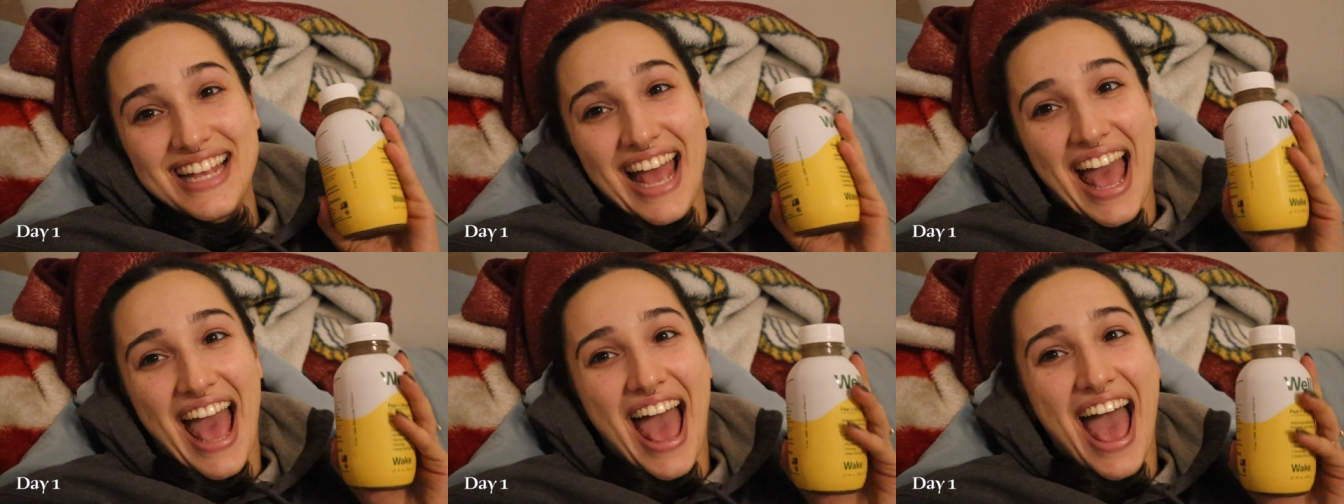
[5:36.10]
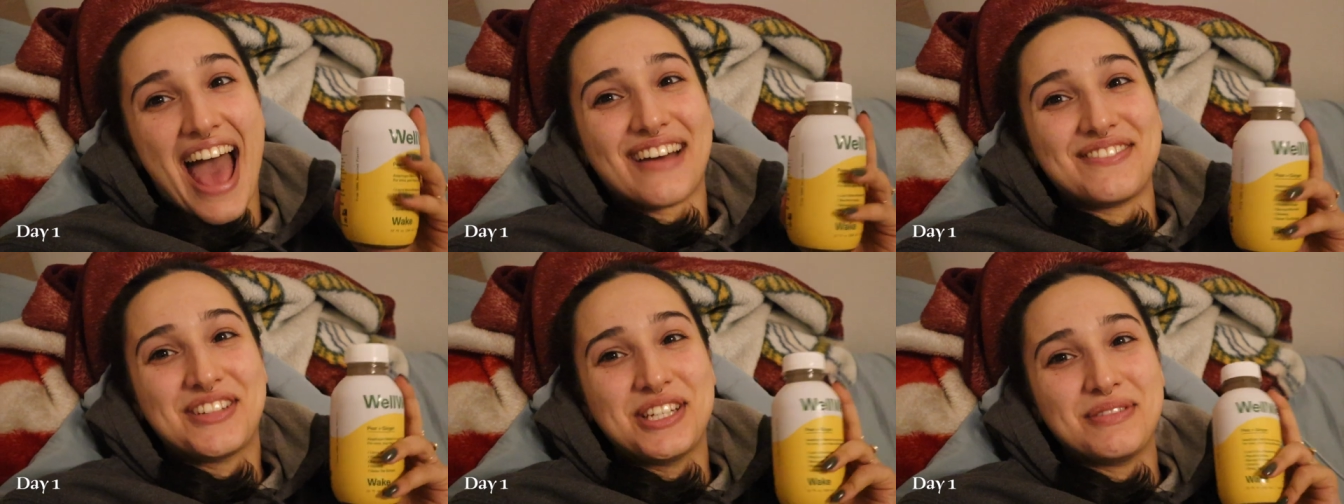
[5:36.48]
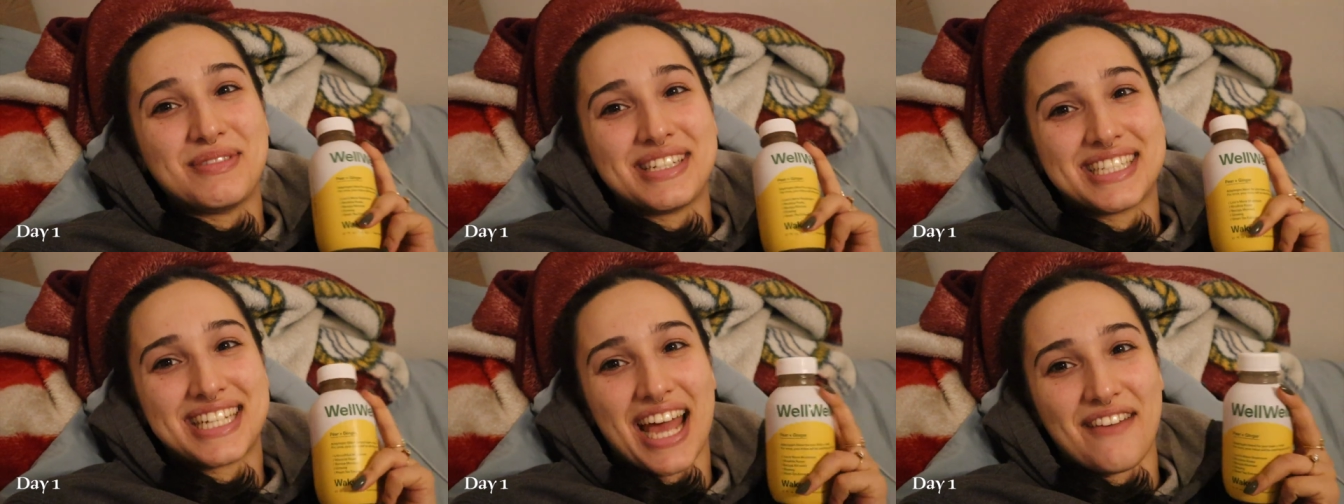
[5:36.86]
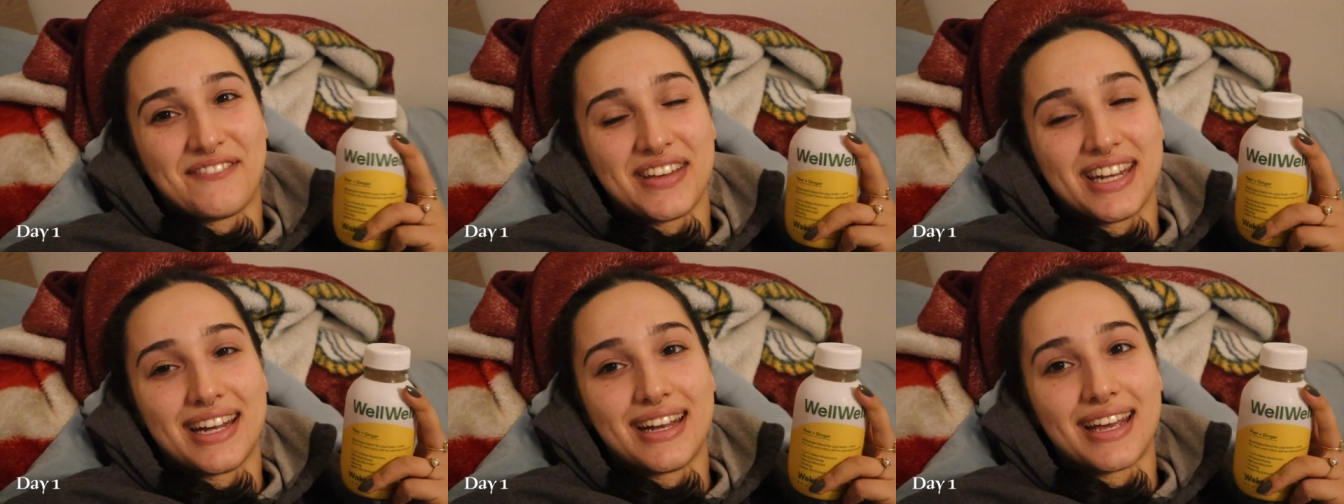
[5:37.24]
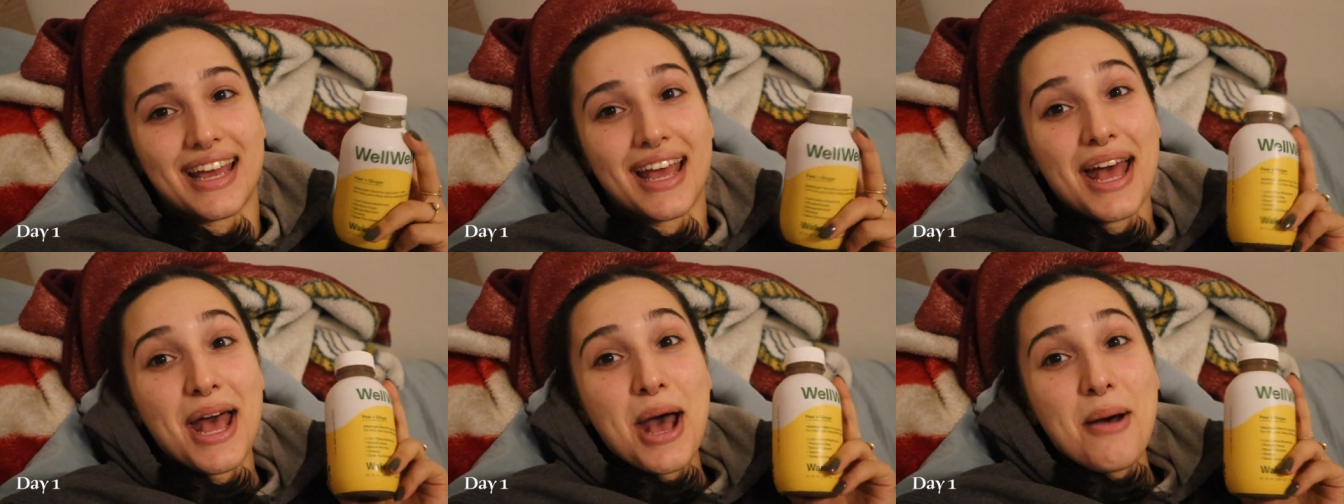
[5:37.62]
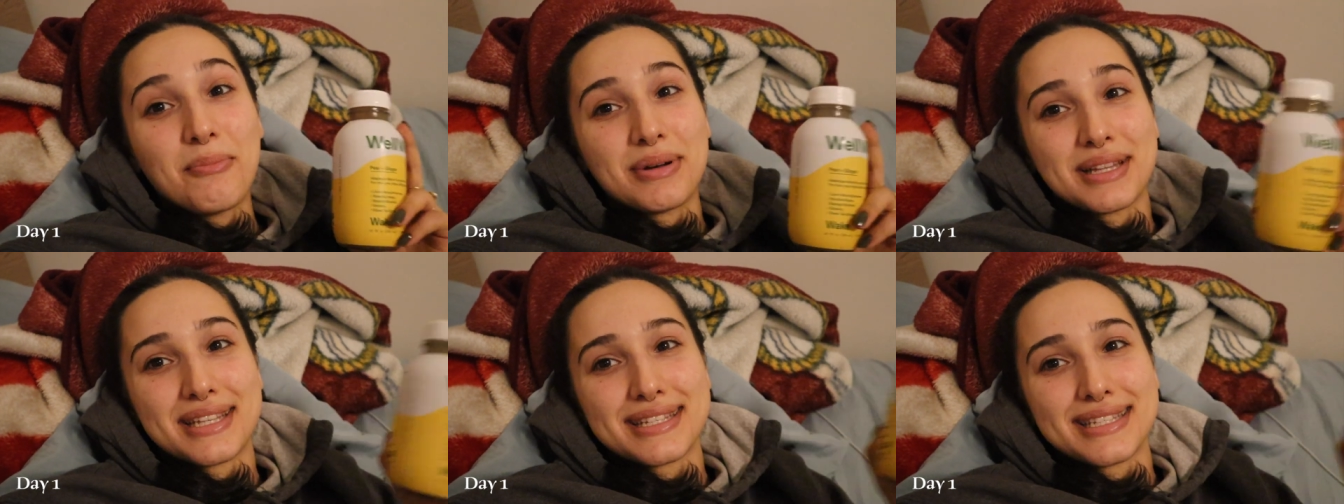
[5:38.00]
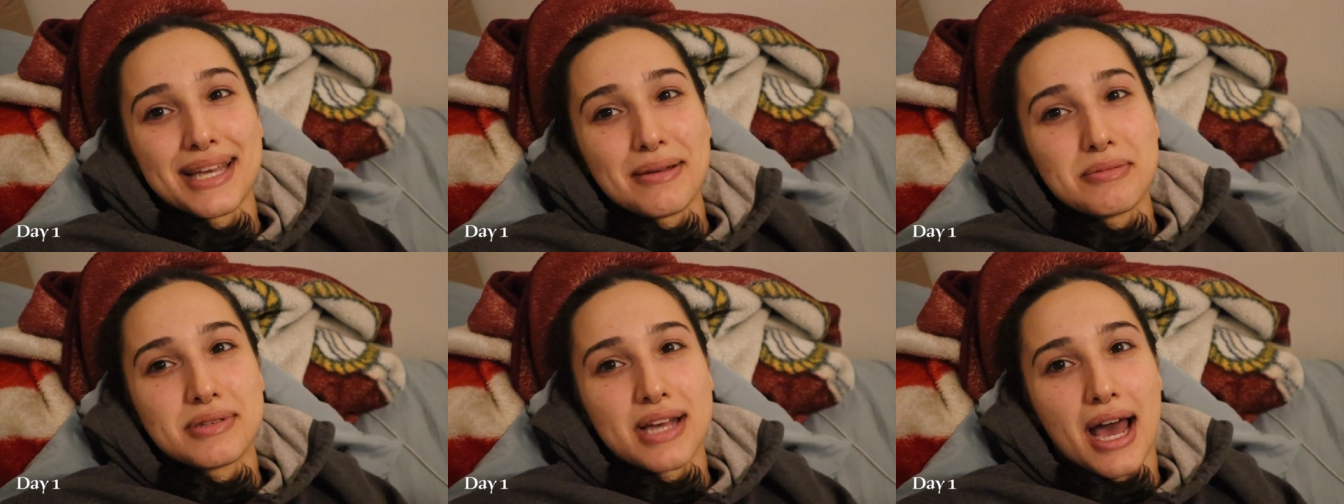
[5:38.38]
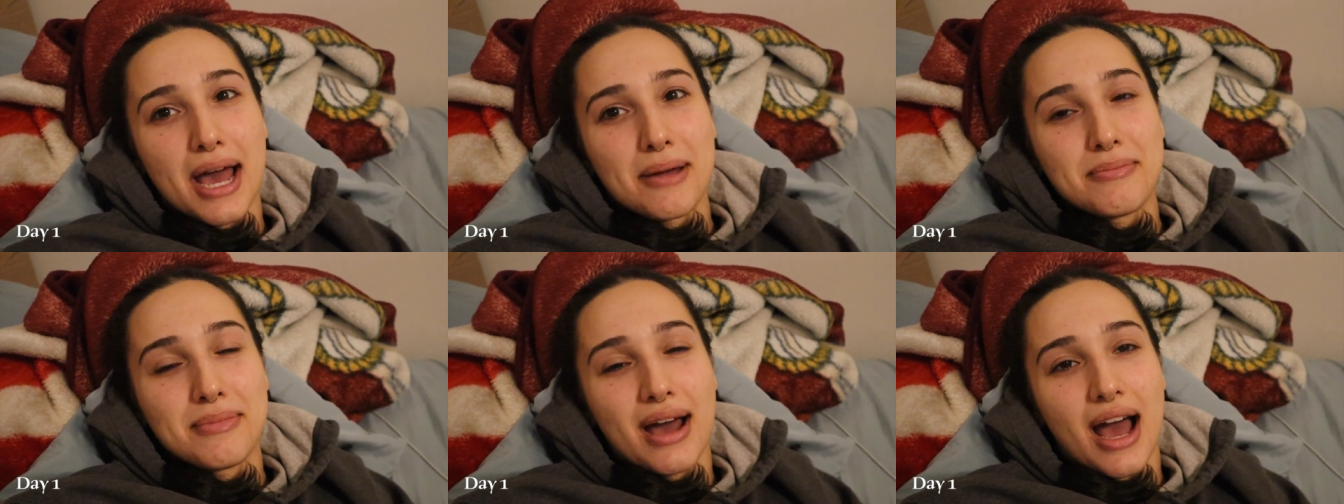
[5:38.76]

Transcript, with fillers: have too much caffeine in it. But at the same time,